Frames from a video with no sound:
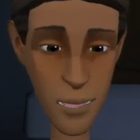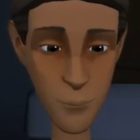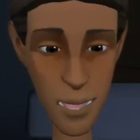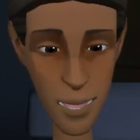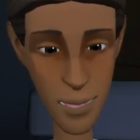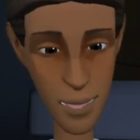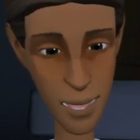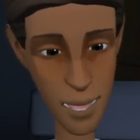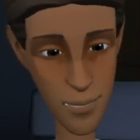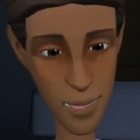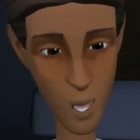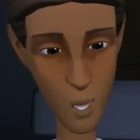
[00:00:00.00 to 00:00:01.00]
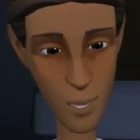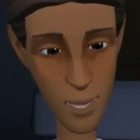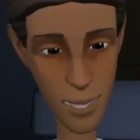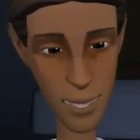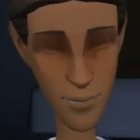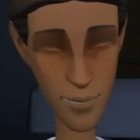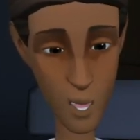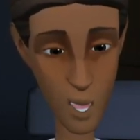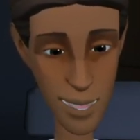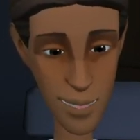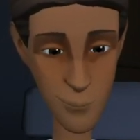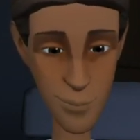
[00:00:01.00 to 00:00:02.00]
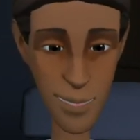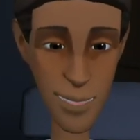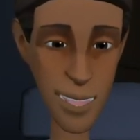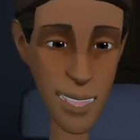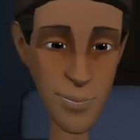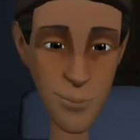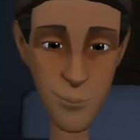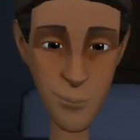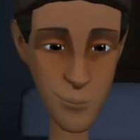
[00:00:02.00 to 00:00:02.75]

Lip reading: an administrative user can view and manage.